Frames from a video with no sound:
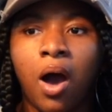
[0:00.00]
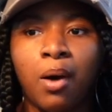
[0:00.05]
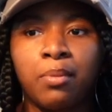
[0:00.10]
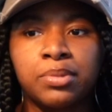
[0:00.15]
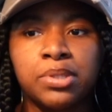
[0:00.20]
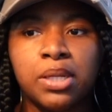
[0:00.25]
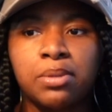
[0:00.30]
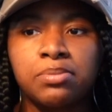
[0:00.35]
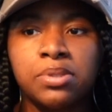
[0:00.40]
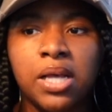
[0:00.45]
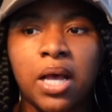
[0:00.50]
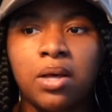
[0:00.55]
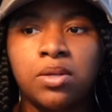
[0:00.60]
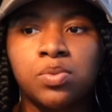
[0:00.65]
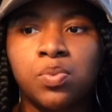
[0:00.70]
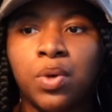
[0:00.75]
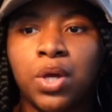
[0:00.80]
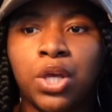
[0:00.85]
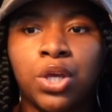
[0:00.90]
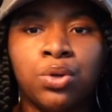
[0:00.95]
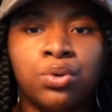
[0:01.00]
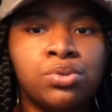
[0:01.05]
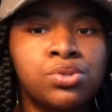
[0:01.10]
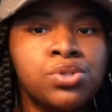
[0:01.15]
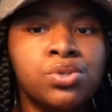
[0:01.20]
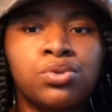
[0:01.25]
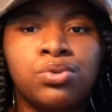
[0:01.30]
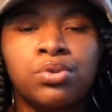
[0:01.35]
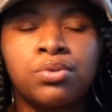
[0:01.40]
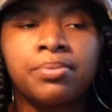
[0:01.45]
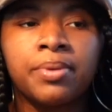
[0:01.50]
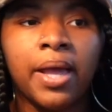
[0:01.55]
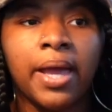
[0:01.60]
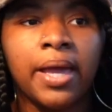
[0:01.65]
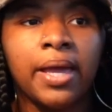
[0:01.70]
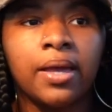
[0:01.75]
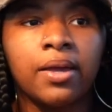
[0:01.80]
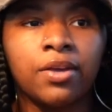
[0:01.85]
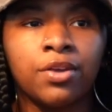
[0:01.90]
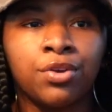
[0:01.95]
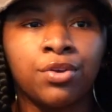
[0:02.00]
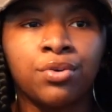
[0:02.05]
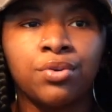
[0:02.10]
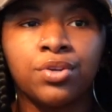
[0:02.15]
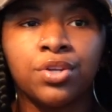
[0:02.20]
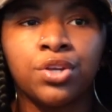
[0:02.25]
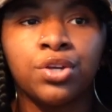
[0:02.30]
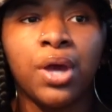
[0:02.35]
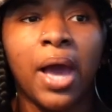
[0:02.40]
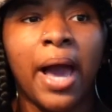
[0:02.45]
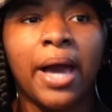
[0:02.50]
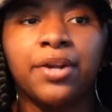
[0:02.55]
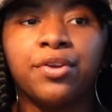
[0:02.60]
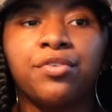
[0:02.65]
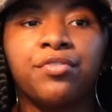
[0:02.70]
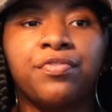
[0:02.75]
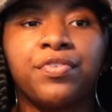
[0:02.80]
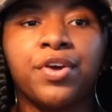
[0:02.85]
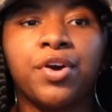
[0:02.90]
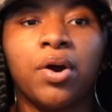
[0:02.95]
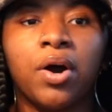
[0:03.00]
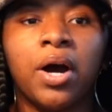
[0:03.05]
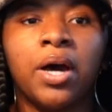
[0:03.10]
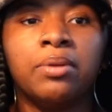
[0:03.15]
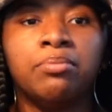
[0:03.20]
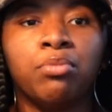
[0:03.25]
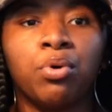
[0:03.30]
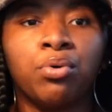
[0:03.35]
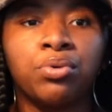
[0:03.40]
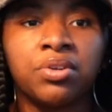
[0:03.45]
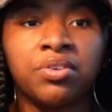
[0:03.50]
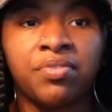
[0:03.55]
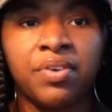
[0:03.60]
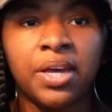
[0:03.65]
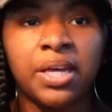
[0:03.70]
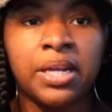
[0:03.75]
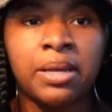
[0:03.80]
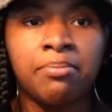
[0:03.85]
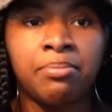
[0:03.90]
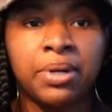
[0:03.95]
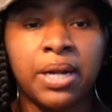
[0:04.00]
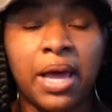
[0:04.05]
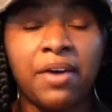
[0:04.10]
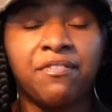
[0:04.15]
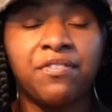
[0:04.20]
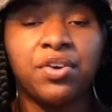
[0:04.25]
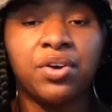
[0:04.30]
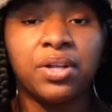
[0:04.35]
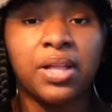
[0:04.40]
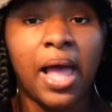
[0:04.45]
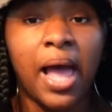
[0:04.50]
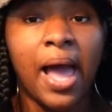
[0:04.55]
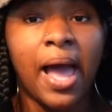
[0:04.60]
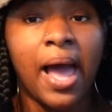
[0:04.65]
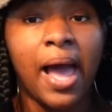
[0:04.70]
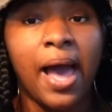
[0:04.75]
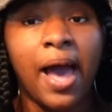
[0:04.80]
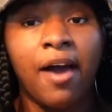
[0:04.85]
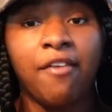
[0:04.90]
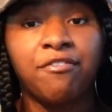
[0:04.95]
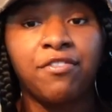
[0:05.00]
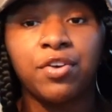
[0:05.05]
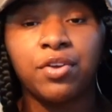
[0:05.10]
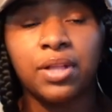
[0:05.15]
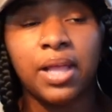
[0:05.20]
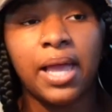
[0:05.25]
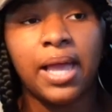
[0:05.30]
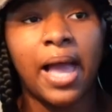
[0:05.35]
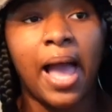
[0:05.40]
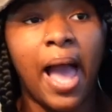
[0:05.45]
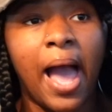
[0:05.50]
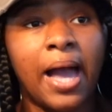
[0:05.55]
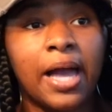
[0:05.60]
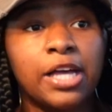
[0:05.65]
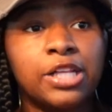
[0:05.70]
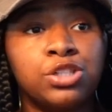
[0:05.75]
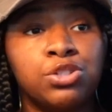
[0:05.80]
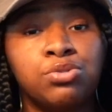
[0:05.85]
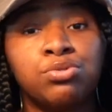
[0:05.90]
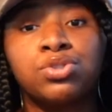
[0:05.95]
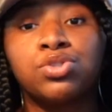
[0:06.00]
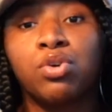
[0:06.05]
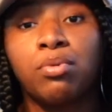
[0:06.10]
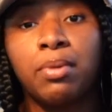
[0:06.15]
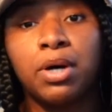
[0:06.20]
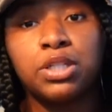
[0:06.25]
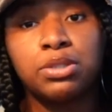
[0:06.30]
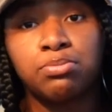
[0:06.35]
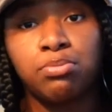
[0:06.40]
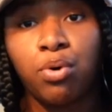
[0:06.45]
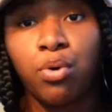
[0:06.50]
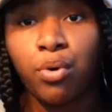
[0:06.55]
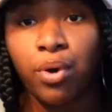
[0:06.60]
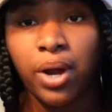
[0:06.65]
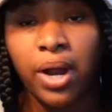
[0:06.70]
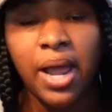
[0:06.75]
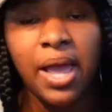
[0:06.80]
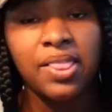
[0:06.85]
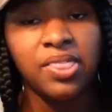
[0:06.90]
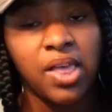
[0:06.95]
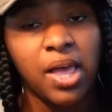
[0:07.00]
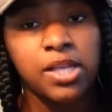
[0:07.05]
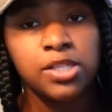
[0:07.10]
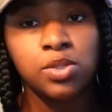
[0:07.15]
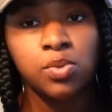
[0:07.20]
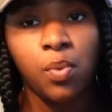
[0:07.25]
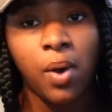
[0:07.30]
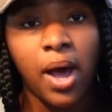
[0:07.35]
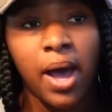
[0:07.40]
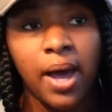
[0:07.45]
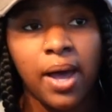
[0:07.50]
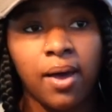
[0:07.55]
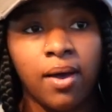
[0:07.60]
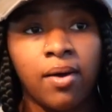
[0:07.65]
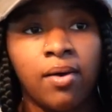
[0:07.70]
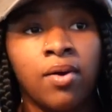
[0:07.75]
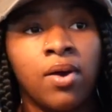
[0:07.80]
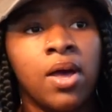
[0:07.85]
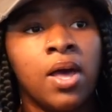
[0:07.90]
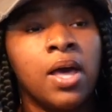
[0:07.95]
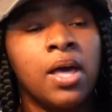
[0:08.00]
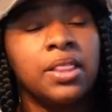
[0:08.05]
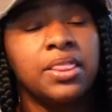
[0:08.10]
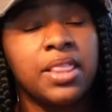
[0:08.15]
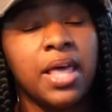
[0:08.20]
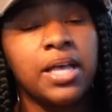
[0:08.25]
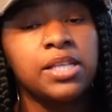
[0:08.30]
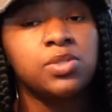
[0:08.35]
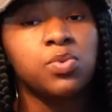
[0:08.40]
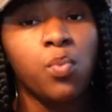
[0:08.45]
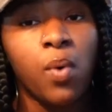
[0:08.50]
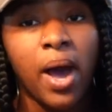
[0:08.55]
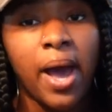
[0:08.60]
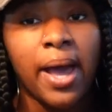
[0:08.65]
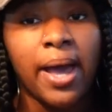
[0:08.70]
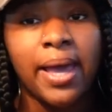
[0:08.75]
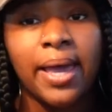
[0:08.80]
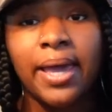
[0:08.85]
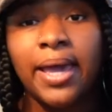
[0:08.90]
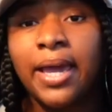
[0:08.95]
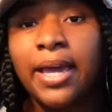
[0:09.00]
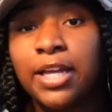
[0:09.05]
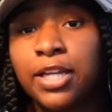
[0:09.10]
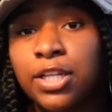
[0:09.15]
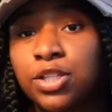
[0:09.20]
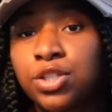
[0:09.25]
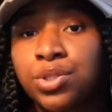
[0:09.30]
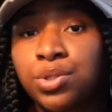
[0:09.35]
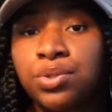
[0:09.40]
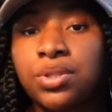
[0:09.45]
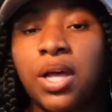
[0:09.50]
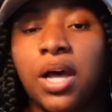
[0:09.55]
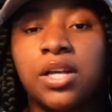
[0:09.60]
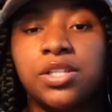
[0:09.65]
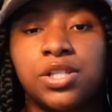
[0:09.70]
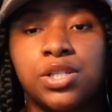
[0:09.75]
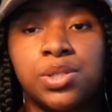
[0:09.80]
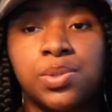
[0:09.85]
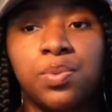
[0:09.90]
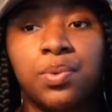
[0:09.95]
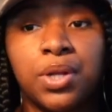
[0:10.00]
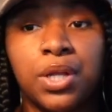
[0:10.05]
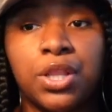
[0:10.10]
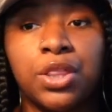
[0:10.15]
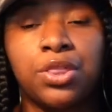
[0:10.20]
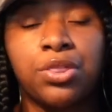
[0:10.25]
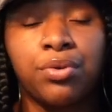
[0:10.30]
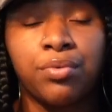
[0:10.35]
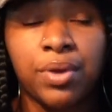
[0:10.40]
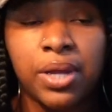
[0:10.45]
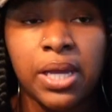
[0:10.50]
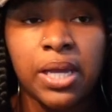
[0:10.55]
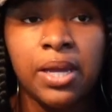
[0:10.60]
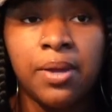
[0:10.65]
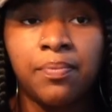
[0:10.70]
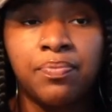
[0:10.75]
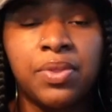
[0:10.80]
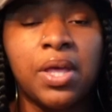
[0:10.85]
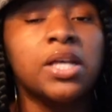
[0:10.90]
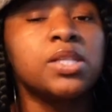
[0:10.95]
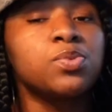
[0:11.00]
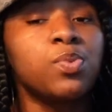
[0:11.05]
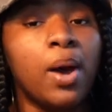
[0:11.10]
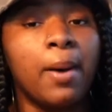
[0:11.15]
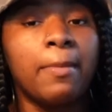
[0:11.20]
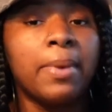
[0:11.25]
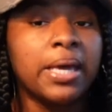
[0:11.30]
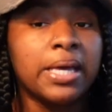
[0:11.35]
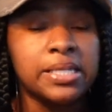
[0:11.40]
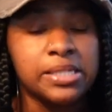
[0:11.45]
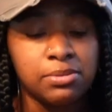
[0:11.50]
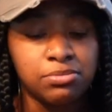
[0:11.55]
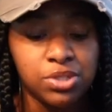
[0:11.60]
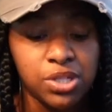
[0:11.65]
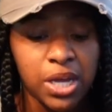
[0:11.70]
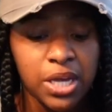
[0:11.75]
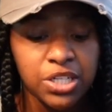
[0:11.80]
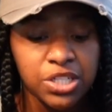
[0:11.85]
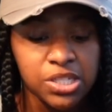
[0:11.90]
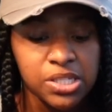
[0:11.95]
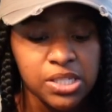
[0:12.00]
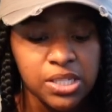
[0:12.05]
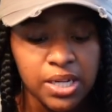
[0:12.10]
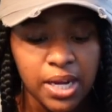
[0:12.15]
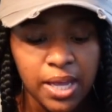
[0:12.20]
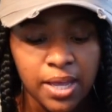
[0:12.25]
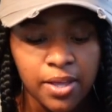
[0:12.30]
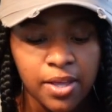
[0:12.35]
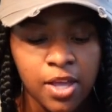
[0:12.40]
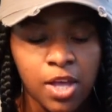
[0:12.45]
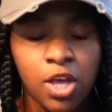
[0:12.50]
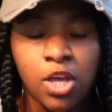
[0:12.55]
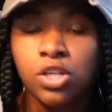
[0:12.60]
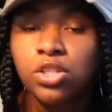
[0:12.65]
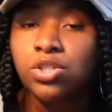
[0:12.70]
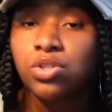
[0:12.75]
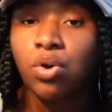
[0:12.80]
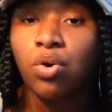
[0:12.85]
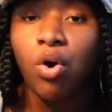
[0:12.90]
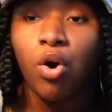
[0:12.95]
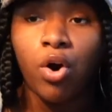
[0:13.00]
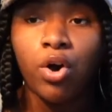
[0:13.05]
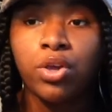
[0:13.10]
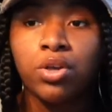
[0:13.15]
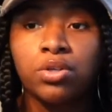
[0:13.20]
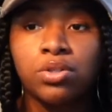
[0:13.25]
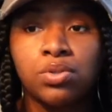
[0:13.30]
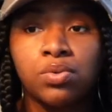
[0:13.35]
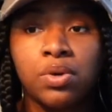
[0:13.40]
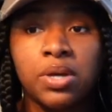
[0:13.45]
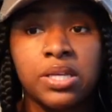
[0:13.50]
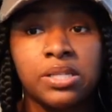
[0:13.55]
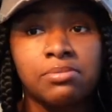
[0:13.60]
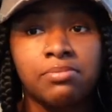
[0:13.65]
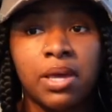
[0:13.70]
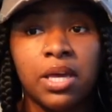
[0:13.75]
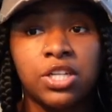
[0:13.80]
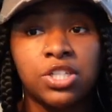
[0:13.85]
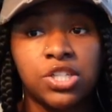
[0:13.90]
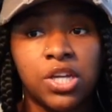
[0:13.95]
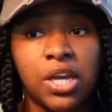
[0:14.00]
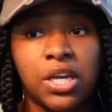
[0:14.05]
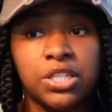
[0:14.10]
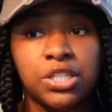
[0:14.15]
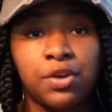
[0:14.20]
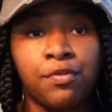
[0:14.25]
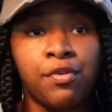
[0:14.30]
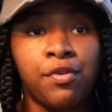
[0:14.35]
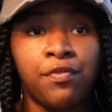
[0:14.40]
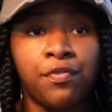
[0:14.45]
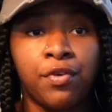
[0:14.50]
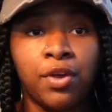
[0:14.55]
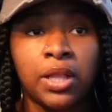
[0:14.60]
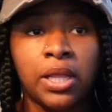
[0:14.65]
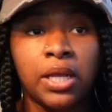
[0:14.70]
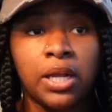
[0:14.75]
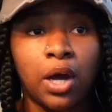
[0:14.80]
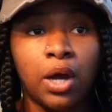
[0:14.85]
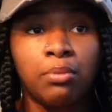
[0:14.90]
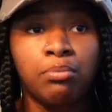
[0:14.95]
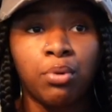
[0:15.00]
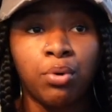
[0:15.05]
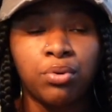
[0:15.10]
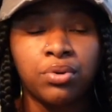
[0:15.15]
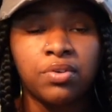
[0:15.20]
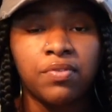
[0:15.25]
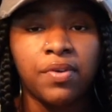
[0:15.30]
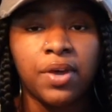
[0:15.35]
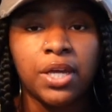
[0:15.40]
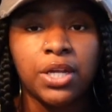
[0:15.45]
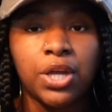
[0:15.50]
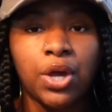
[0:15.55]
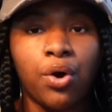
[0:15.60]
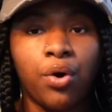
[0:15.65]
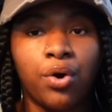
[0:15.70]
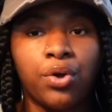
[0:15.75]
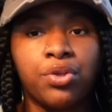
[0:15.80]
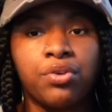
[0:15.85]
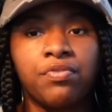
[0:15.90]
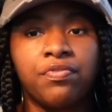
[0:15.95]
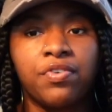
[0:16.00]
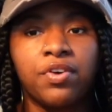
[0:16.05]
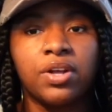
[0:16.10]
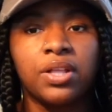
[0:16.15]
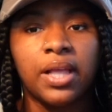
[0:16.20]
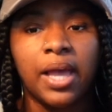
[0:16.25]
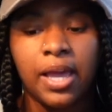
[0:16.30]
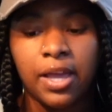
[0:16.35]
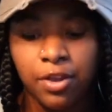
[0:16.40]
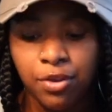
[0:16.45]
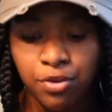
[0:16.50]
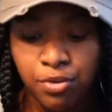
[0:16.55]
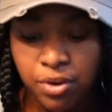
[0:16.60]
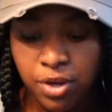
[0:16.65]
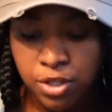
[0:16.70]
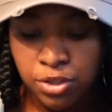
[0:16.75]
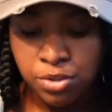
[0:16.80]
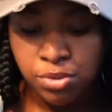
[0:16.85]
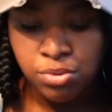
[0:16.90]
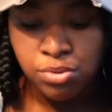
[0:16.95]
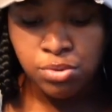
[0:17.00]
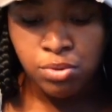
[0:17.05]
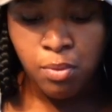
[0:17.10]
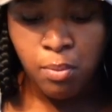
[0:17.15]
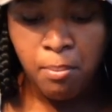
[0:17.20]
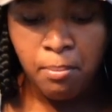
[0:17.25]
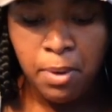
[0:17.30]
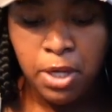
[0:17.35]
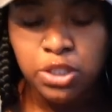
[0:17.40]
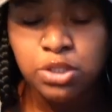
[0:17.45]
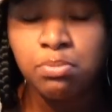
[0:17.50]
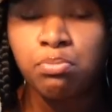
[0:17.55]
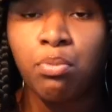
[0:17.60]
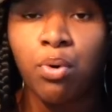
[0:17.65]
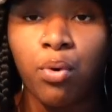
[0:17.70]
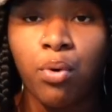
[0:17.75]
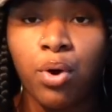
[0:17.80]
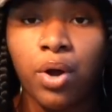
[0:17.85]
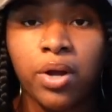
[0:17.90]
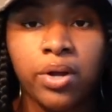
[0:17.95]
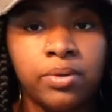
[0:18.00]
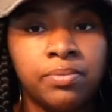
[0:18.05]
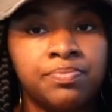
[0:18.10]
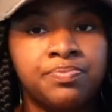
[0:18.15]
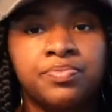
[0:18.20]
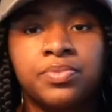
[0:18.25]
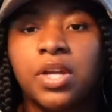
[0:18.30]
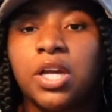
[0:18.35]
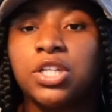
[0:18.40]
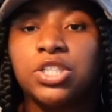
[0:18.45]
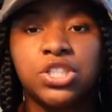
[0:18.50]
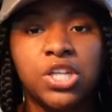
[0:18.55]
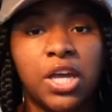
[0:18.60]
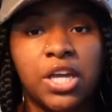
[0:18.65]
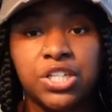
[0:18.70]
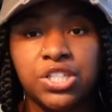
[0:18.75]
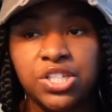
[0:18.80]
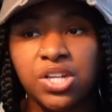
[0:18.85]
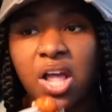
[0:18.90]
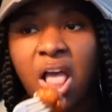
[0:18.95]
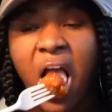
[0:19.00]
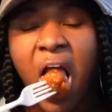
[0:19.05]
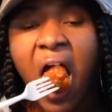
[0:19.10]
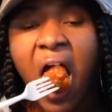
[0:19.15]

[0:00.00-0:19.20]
sometimes with YouTube, like, I don't feel unmotivated, but I feel like I can do so much more. And that's why in 2023, that's why I'm making some changes today. So all you do is make change. If you're feeling unmotivated, or you feel like you can do much more, change it.